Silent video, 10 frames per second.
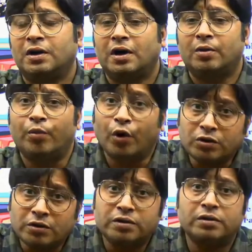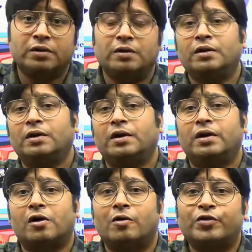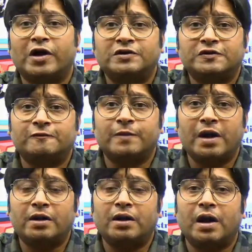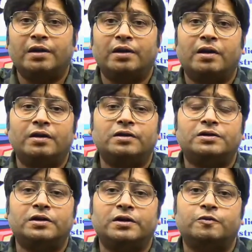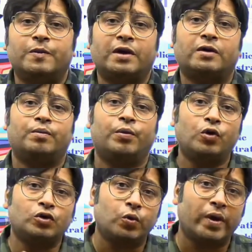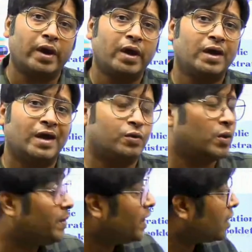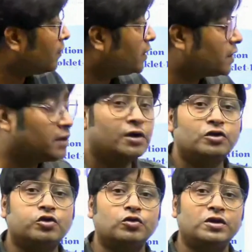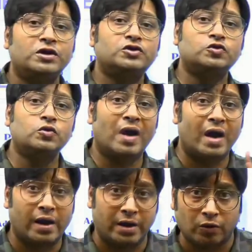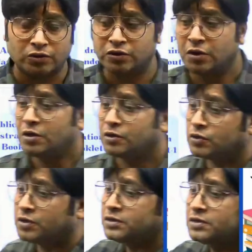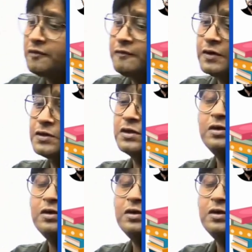both in a comprehensive manner and in an interlinked manner, both way it will be covered through these 2 handouts. So this is the first